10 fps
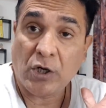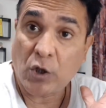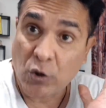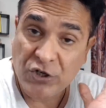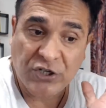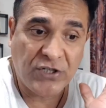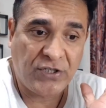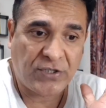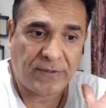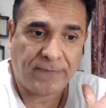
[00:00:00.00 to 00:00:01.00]

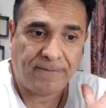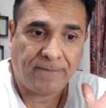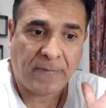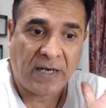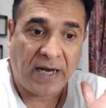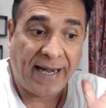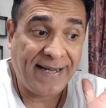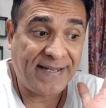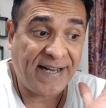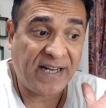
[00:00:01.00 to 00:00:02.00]
questions
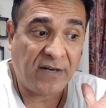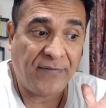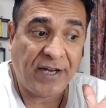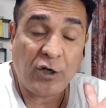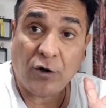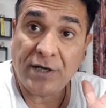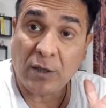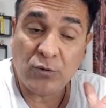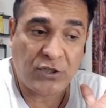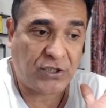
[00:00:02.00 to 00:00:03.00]
and take away your
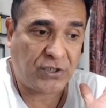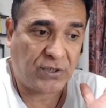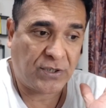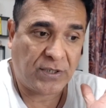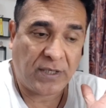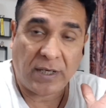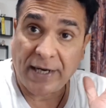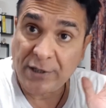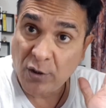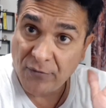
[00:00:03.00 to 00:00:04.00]
doubts
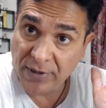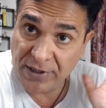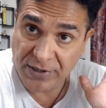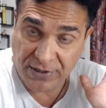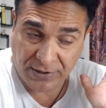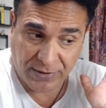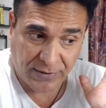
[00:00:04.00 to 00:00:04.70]
and your worries.